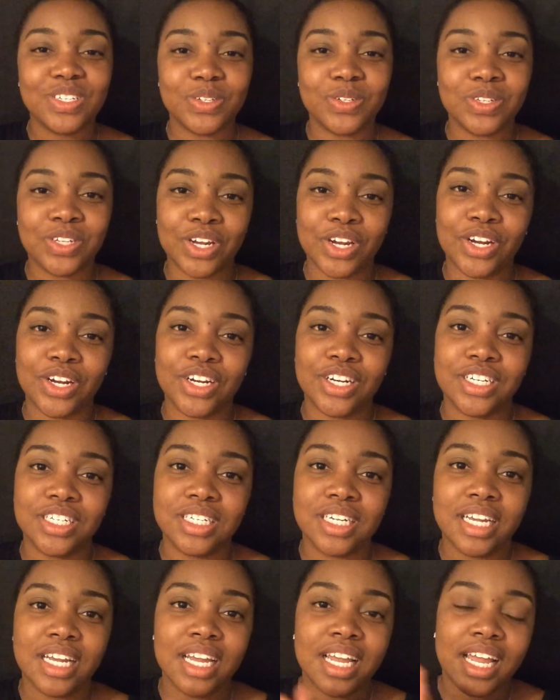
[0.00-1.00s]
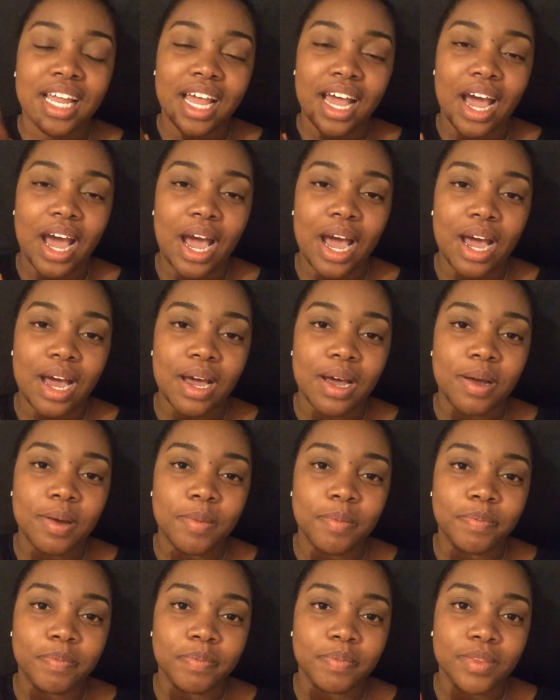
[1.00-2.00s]
learned
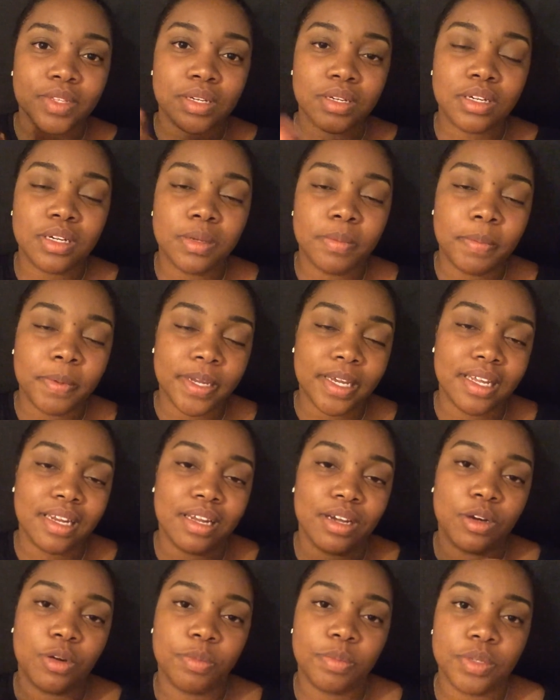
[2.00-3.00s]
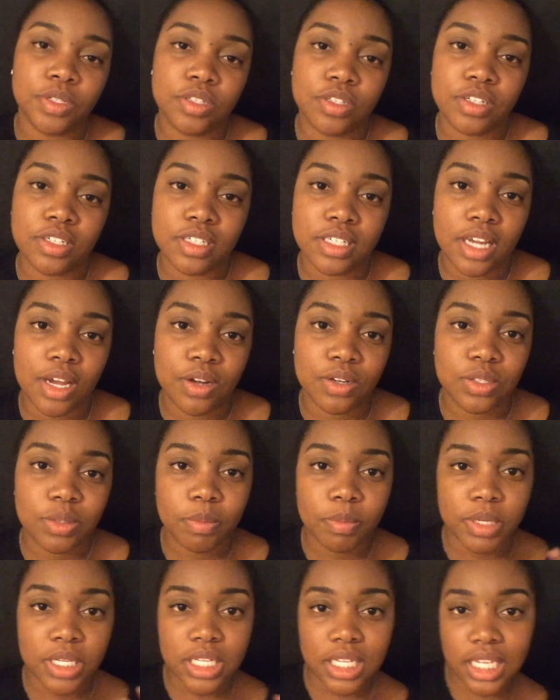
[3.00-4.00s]
a good bit, and I hope you learned how to
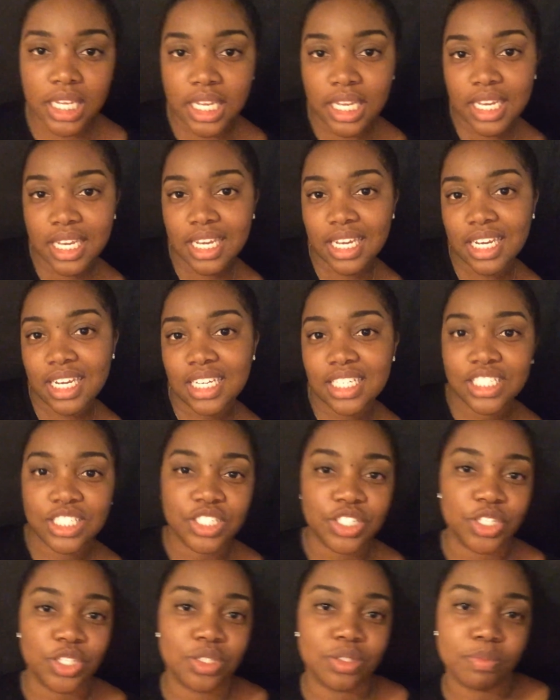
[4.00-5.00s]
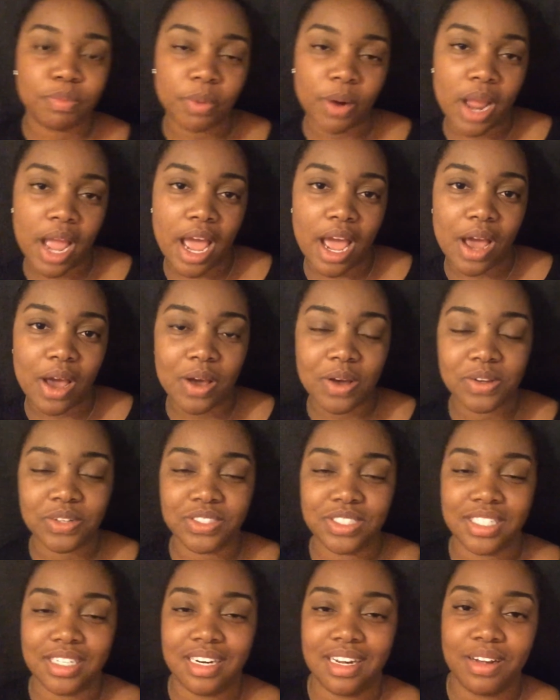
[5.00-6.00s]
blend and do
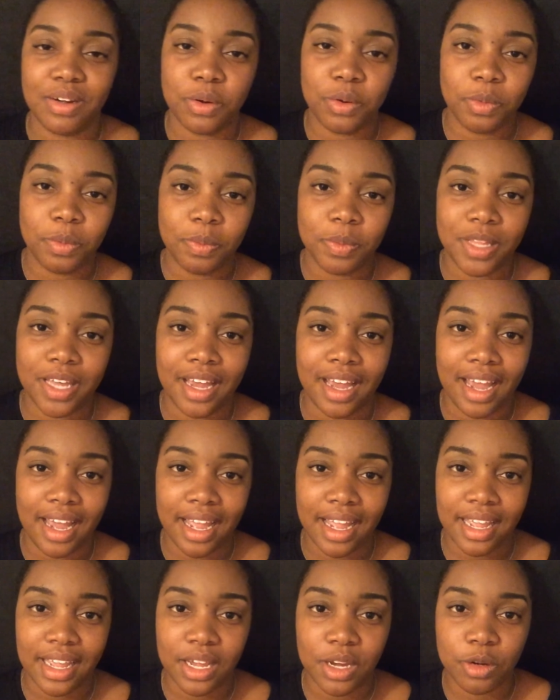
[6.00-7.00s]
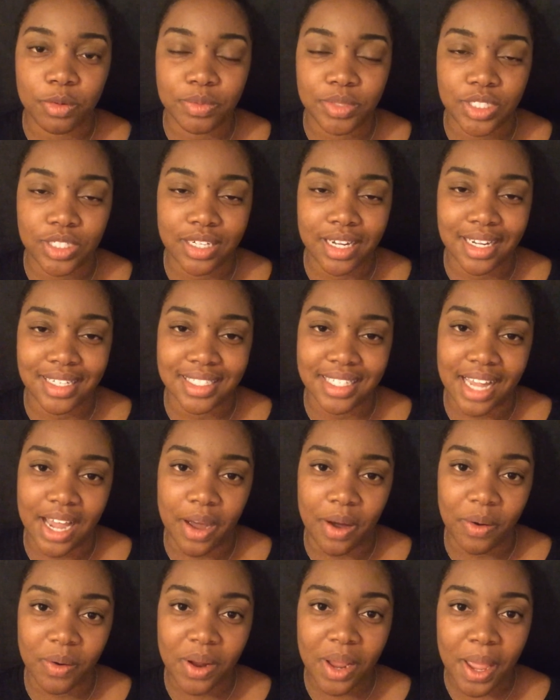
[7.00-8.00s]
brows, and I hope that I helped you guys
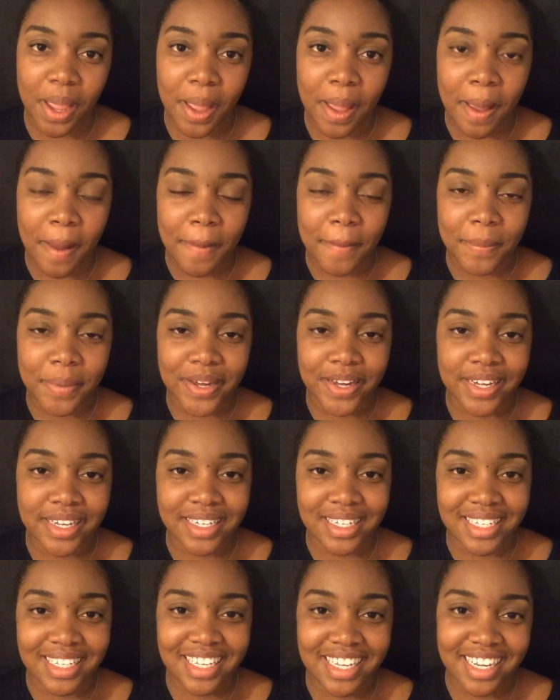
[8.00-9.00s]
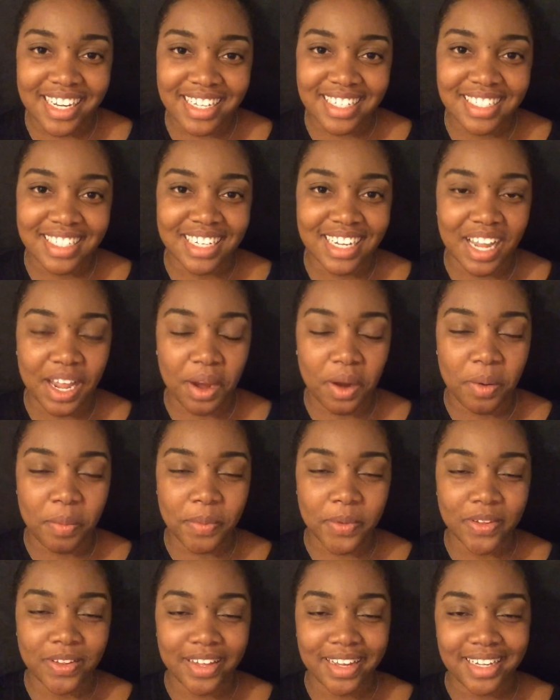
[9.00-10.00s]
out. But yeah, I
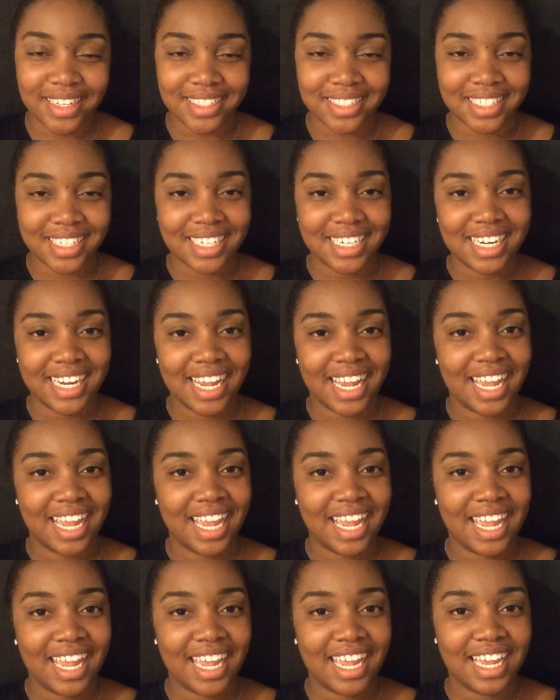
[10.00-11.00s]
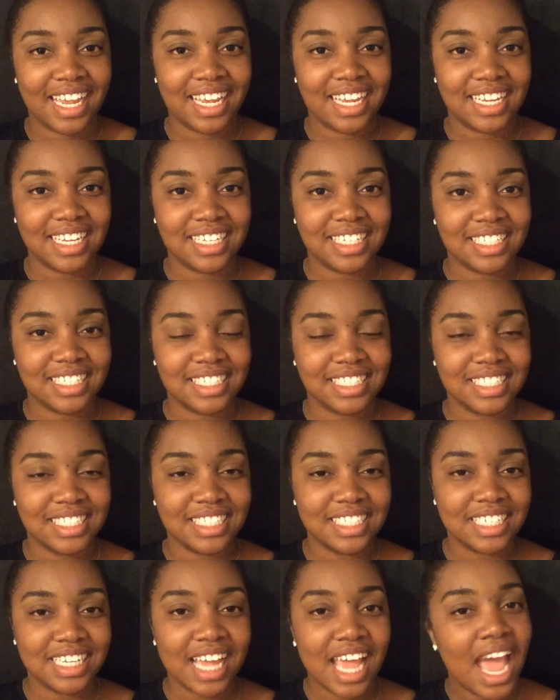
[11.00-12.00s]
hope you liked it, and
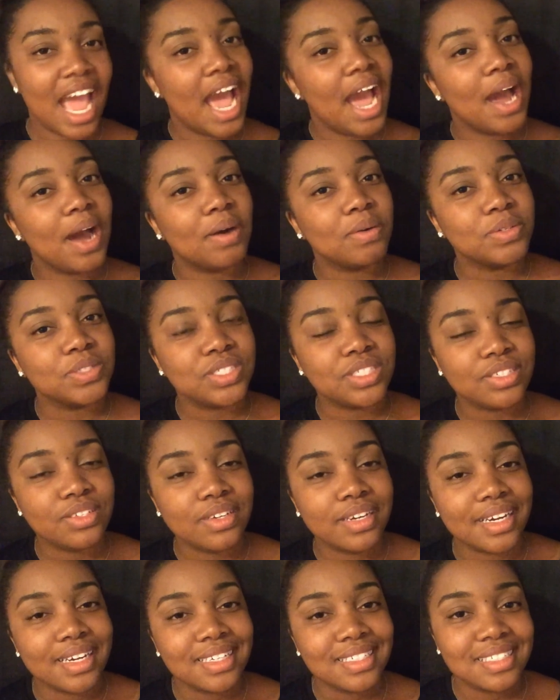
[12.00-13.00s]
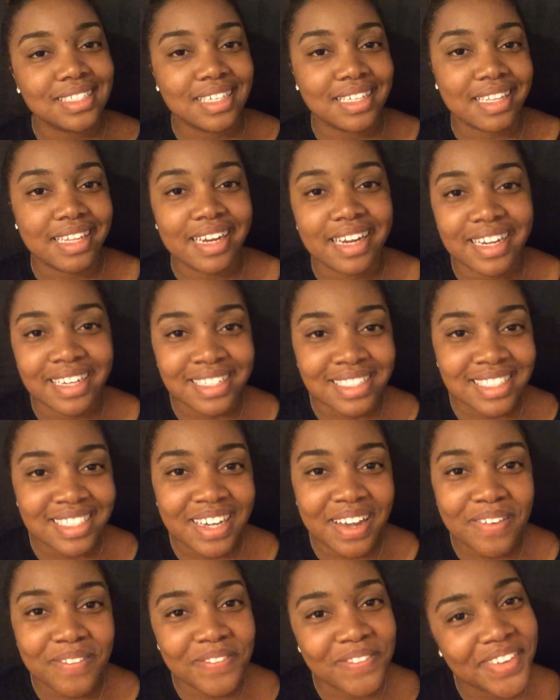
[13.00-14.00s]
I will see you guys in the next
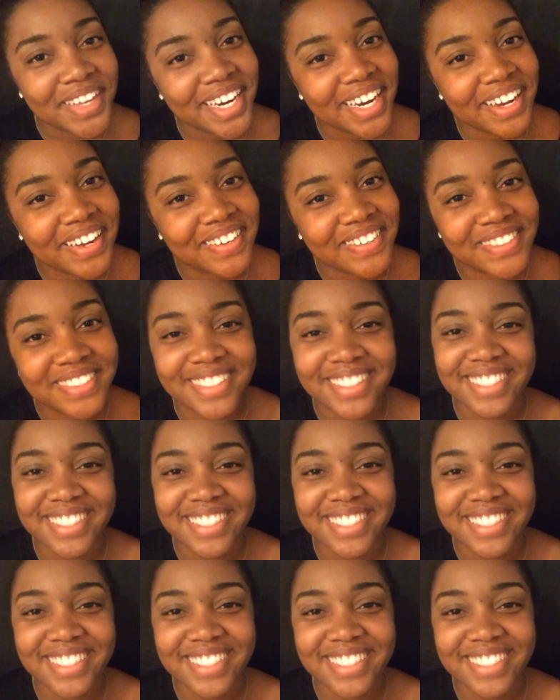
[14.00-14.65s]
video.